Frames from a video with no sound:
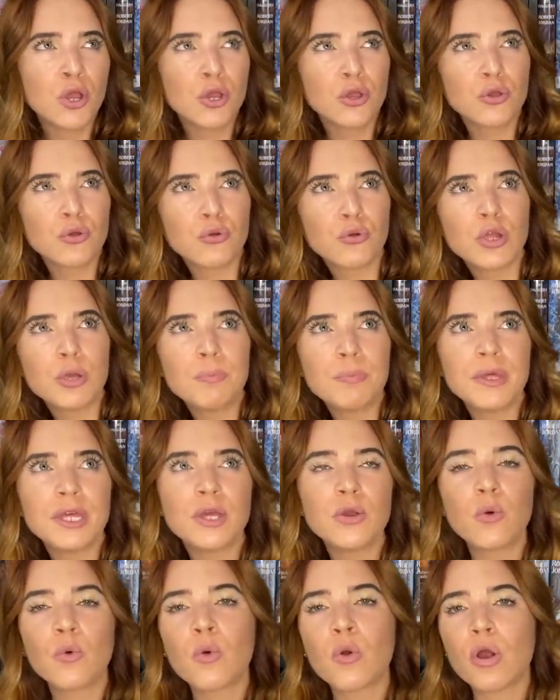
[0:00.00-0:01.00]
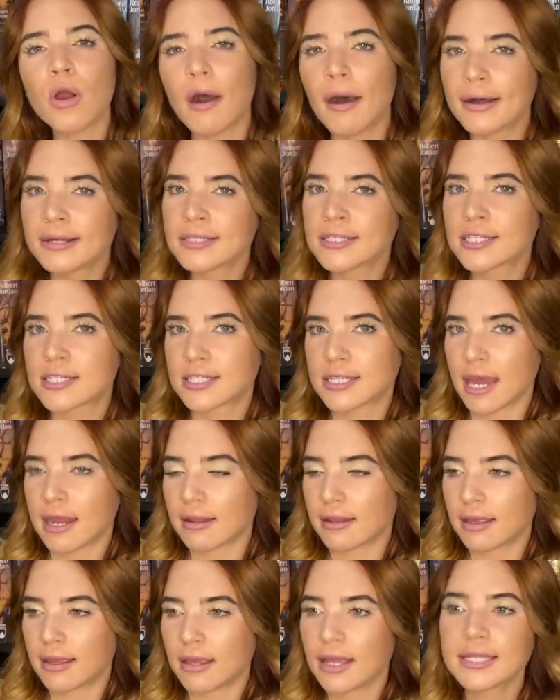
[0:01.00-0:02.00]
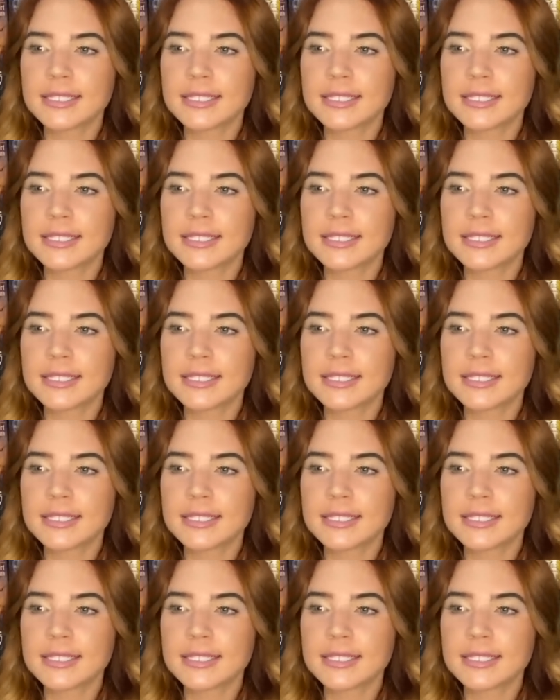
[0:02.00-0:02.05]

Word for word: creepy or unsettling.